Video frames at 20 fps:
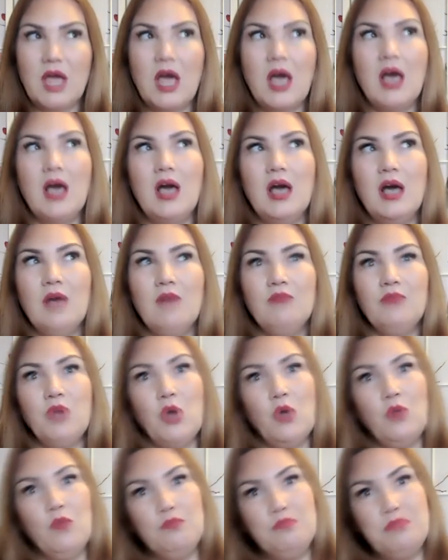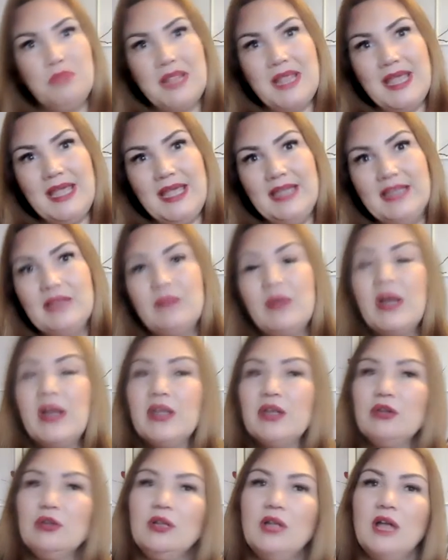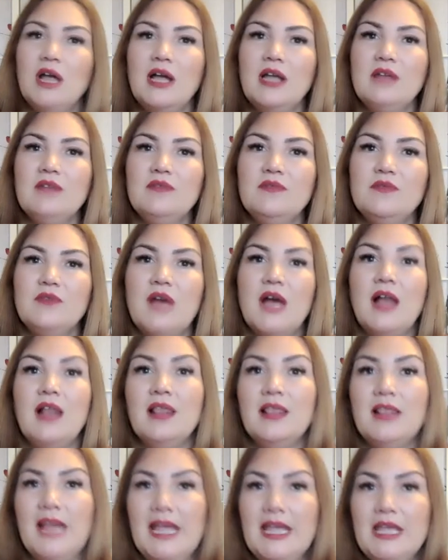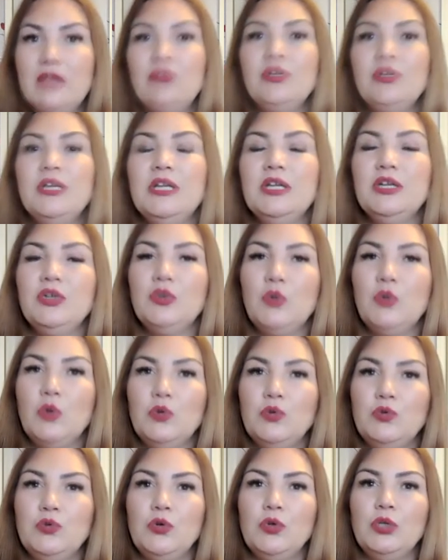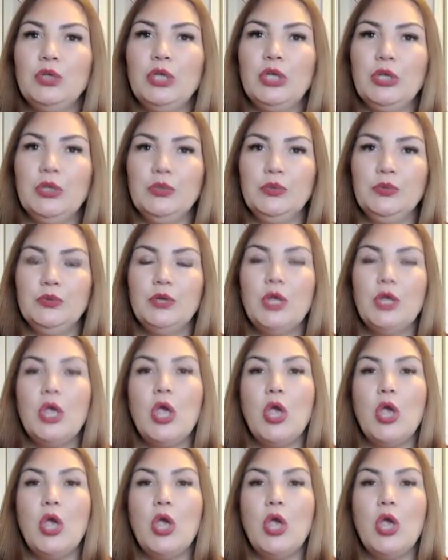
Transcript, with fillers: um, complain about your life, and let your ego control you,